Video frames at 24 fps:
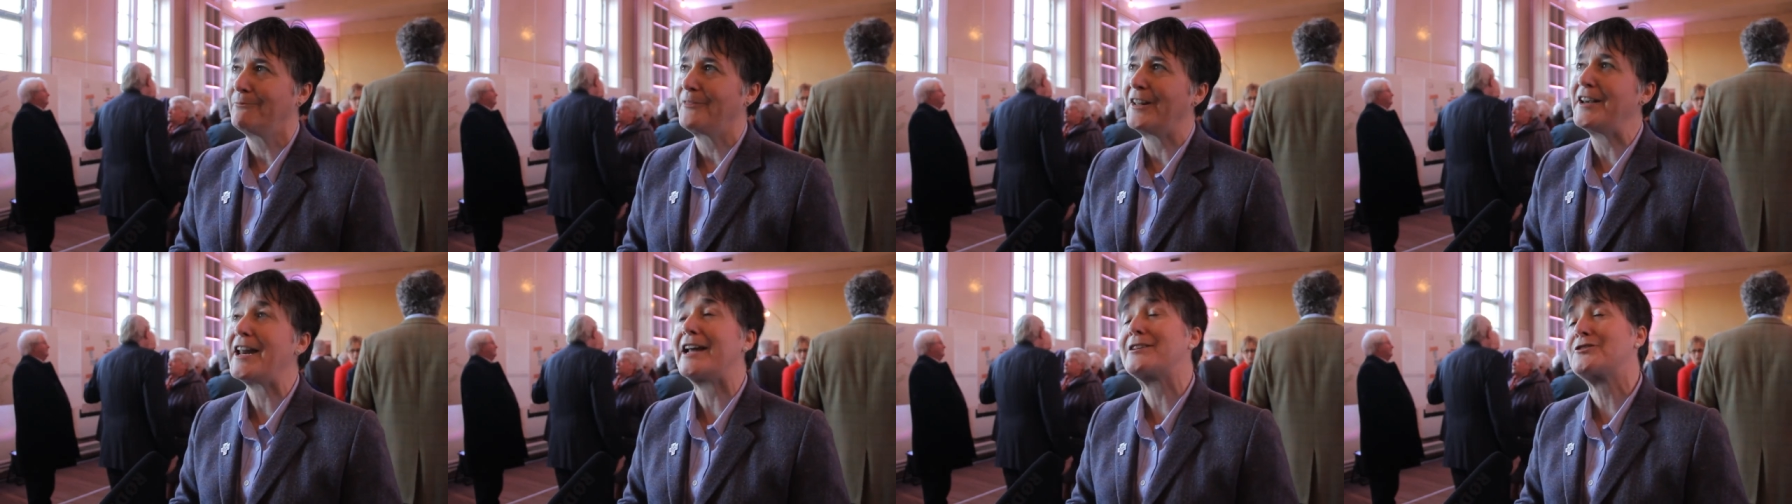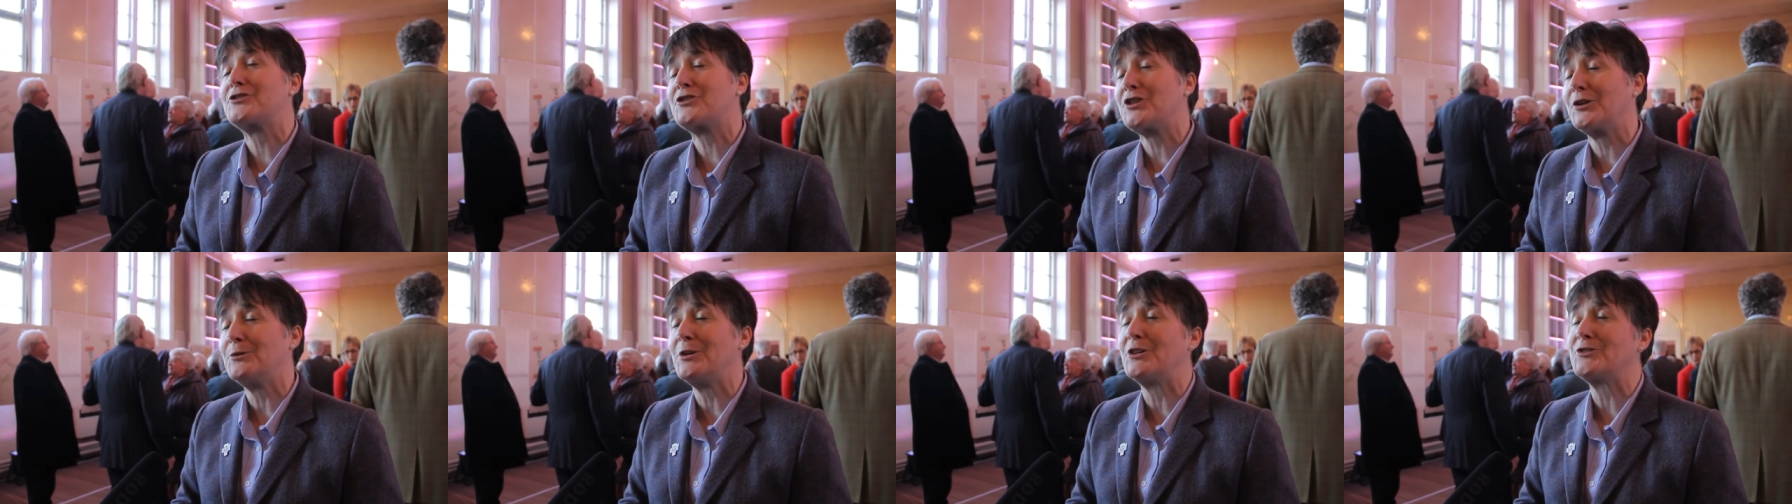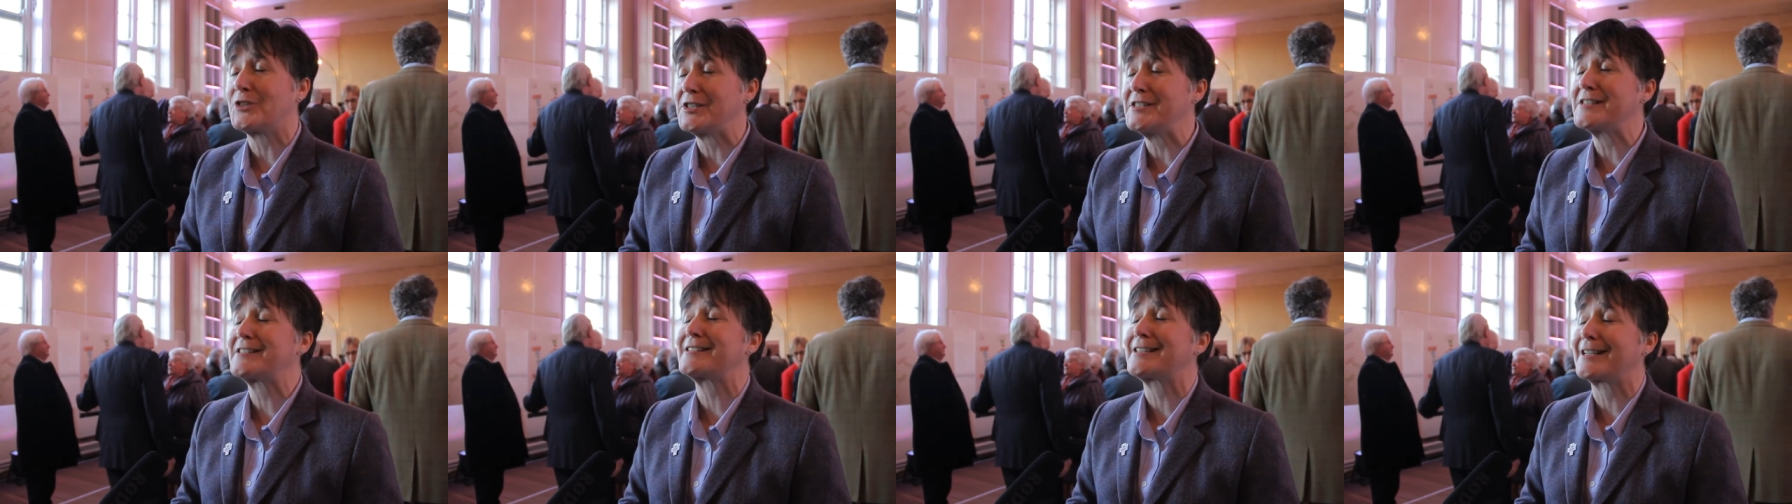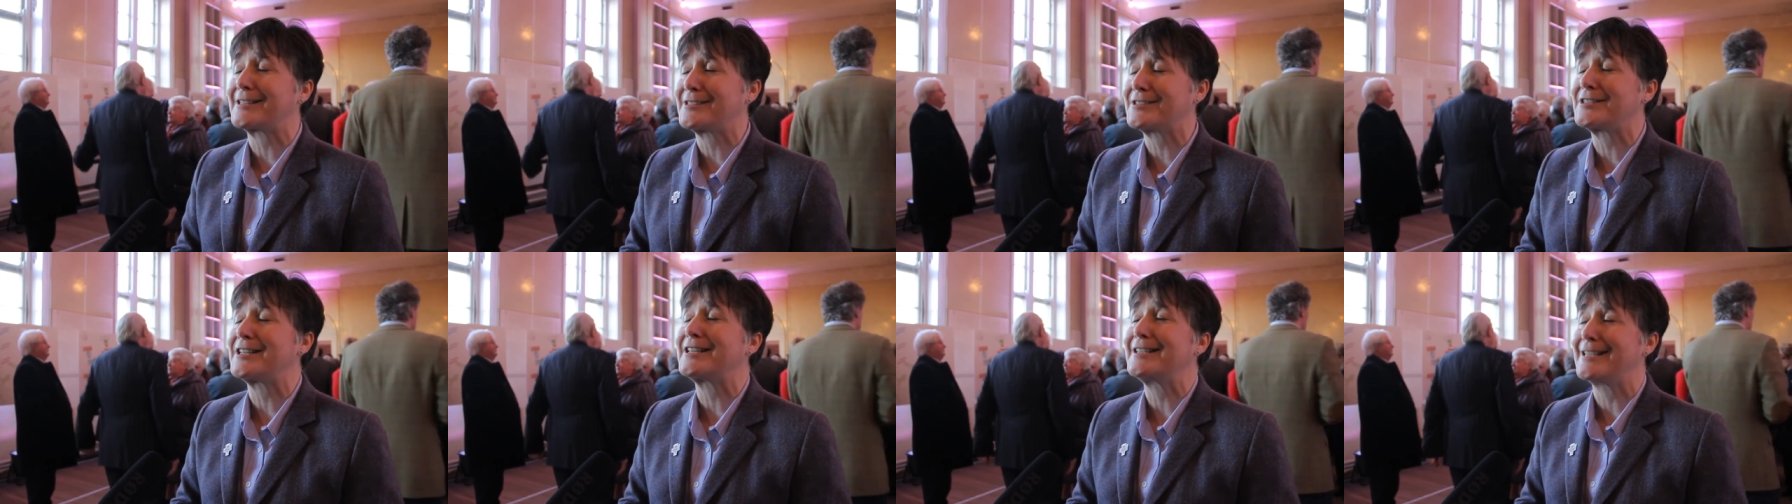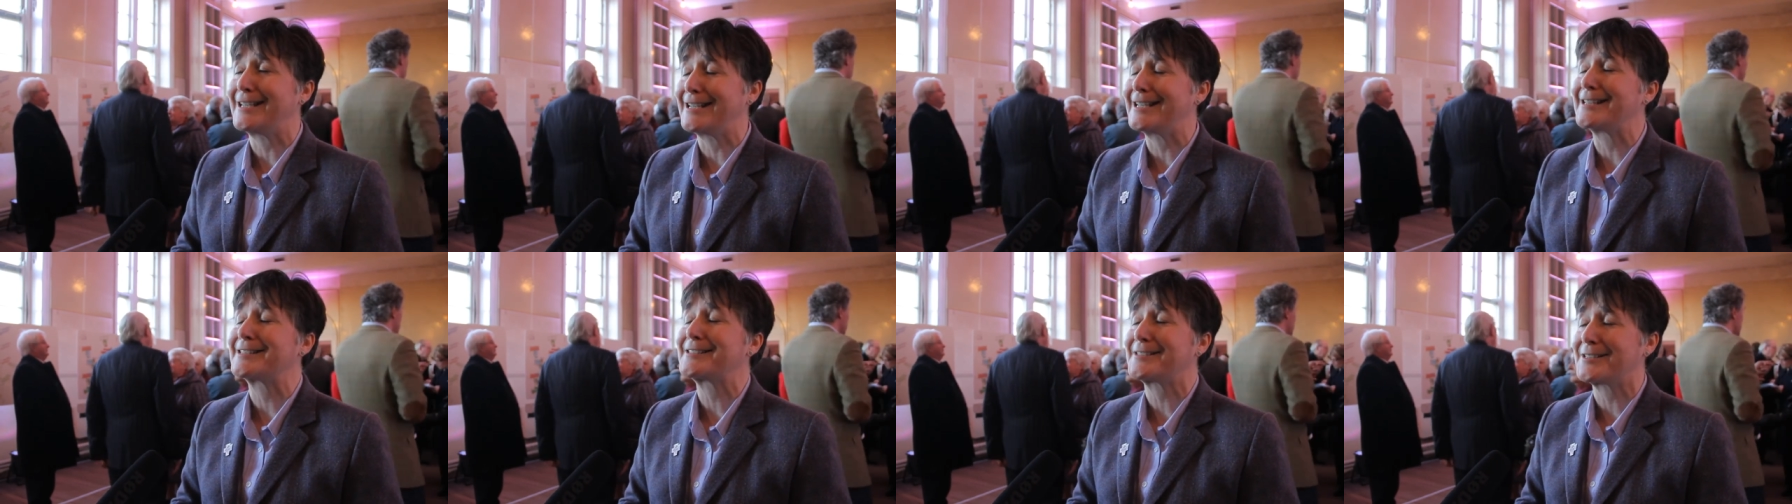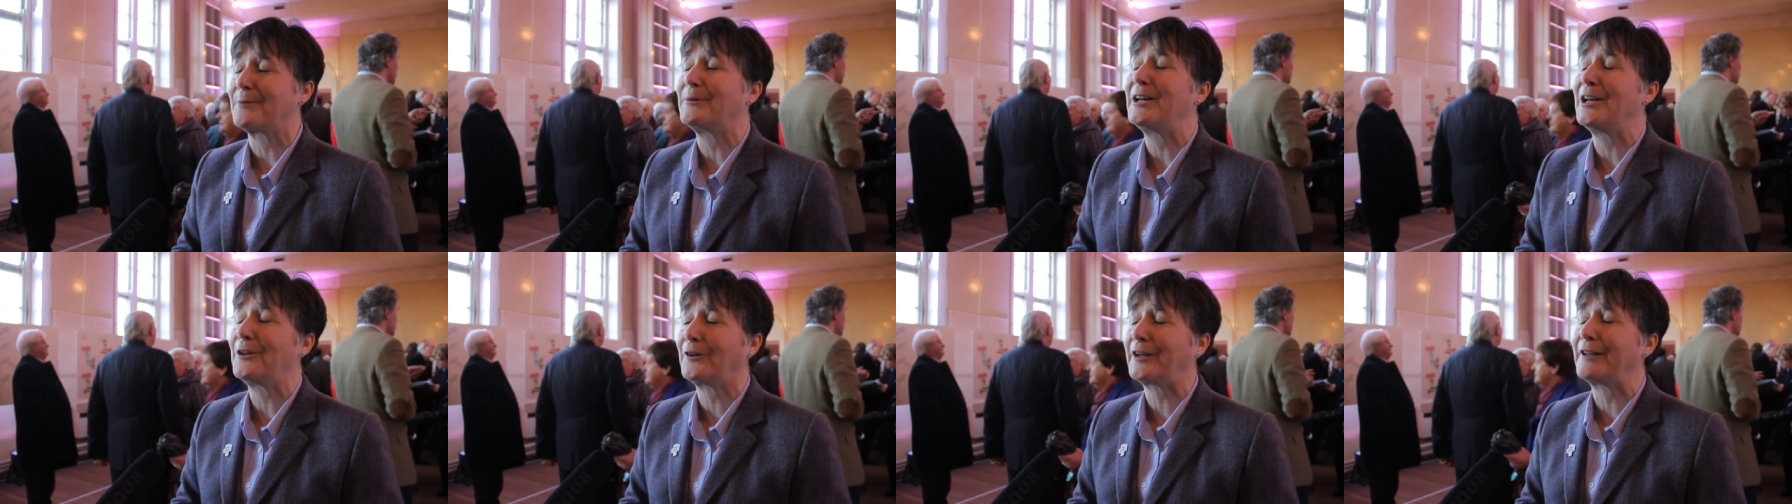the next 260 years, so
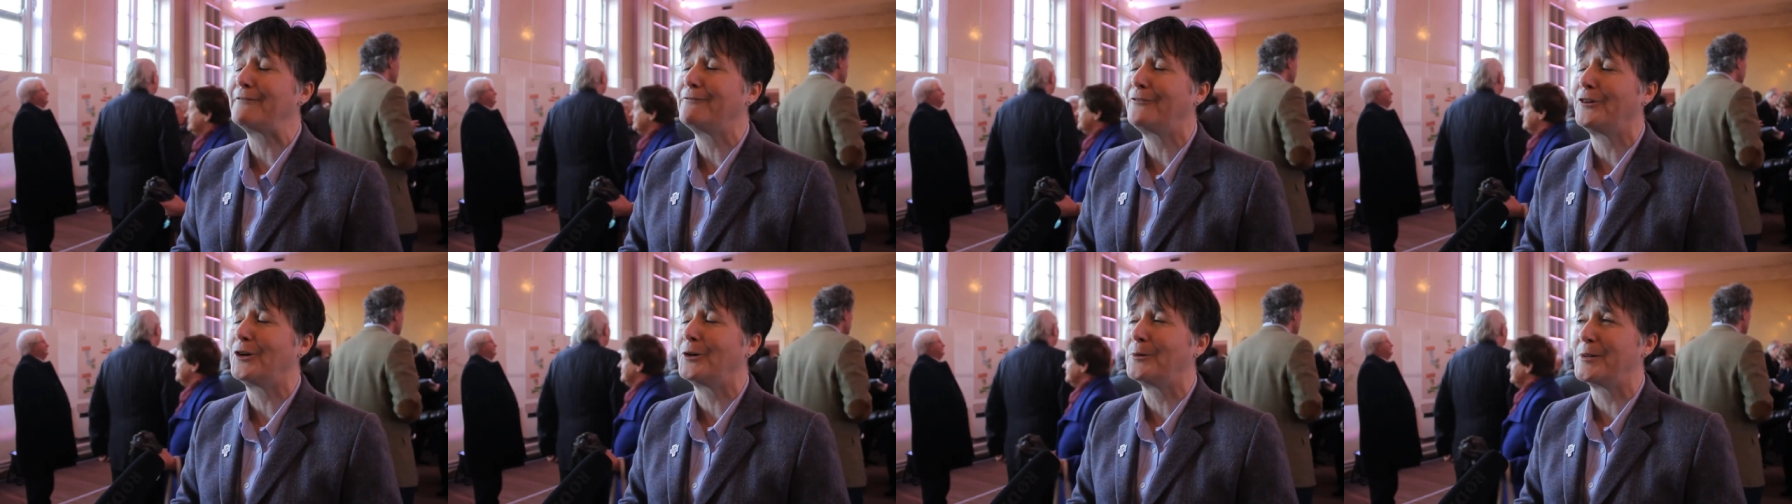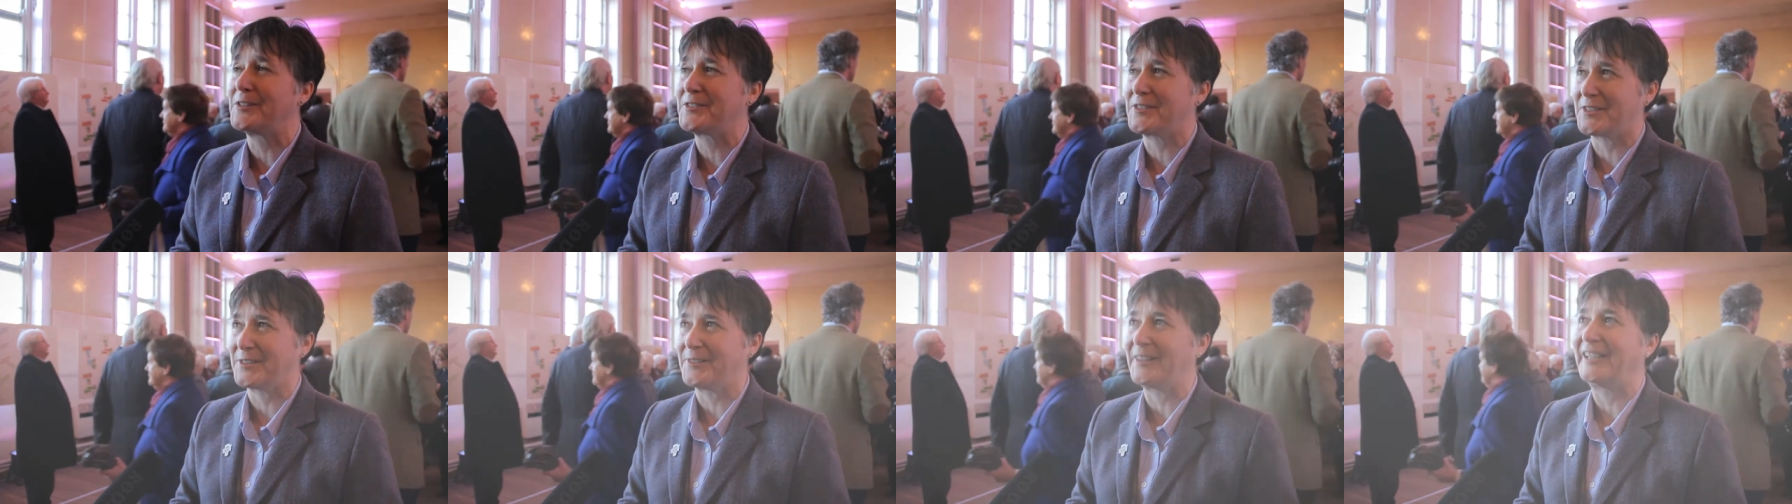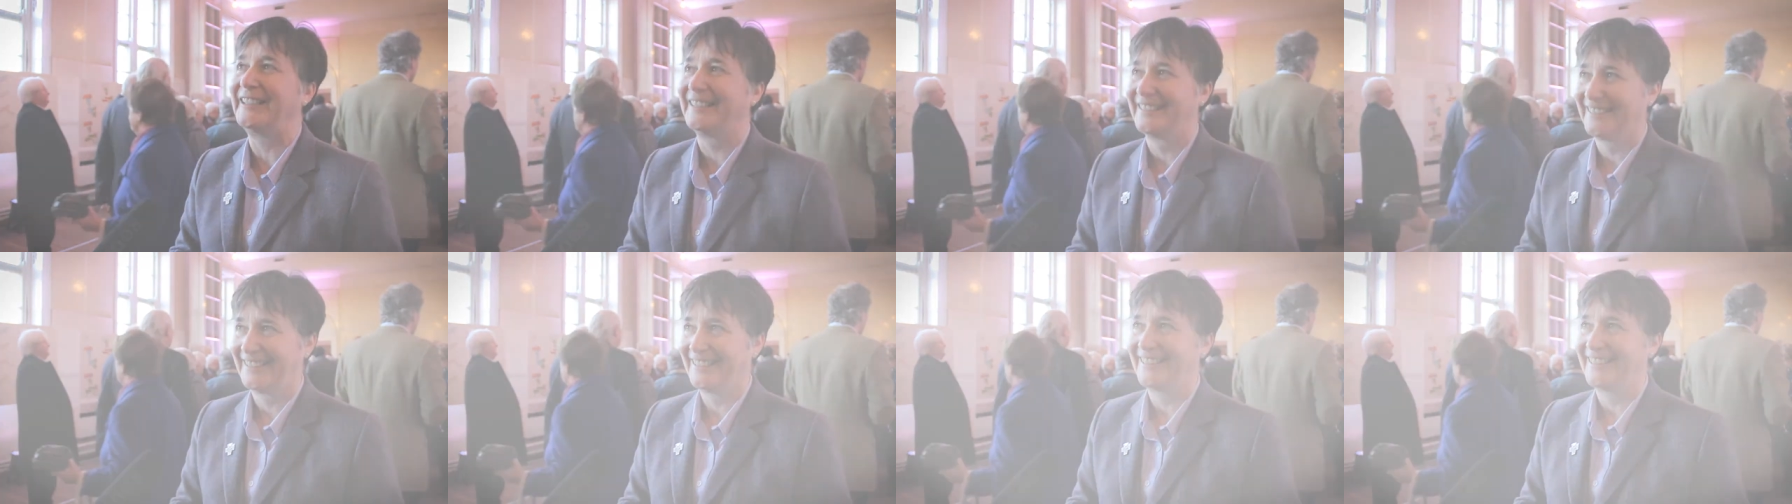we're looking forward to it.